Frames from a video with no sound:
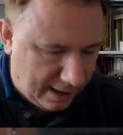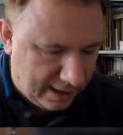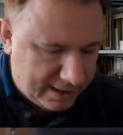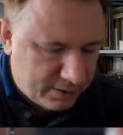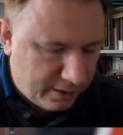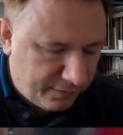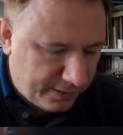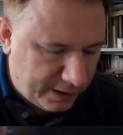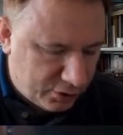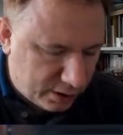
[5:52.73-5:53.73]
It's quite
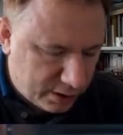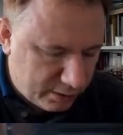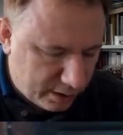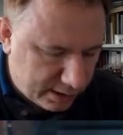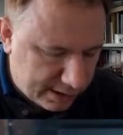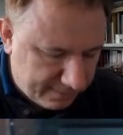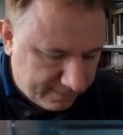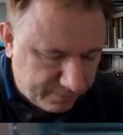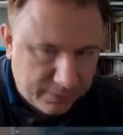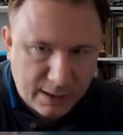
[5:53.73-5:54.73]
fiddly trying to do this
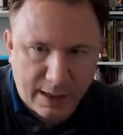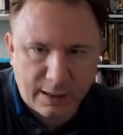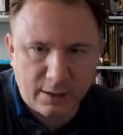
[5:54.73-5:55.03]
and